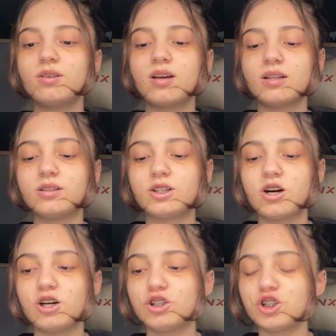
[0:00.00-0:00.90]
Got the
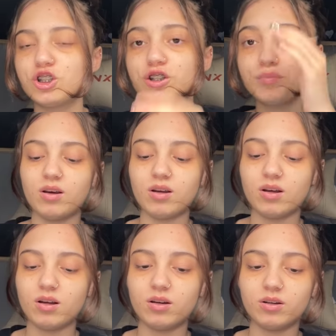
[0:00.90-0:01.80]
charger.
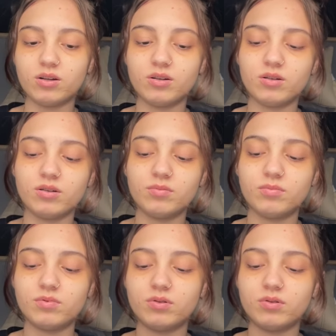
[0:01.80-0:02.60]
Um,